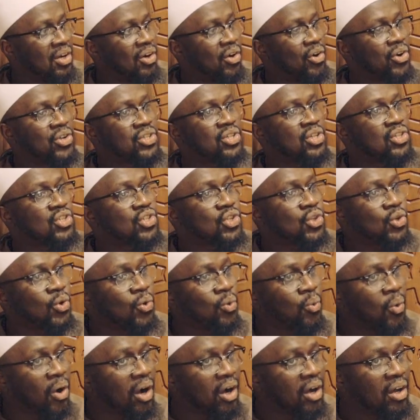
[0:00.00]
Or you should
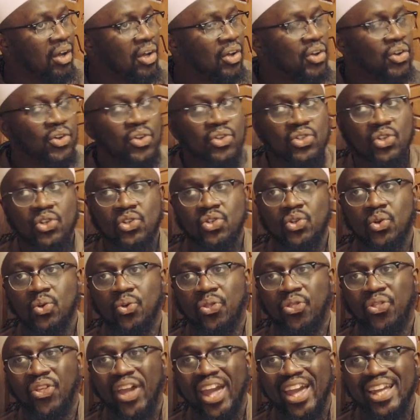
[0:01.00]
chew what? You should
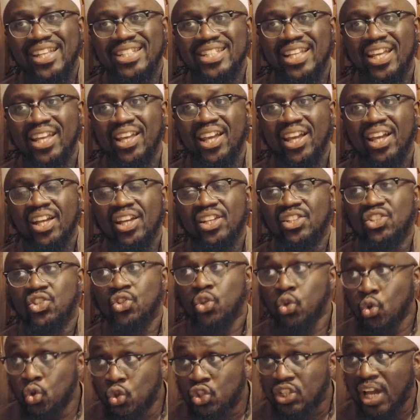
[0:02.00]
chew
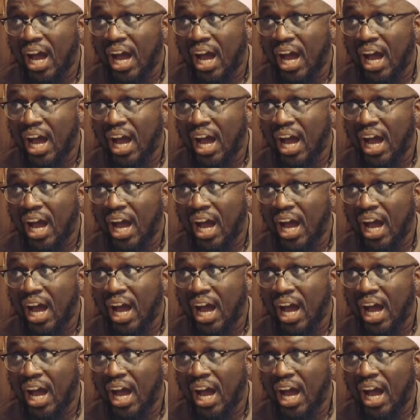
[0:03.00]
32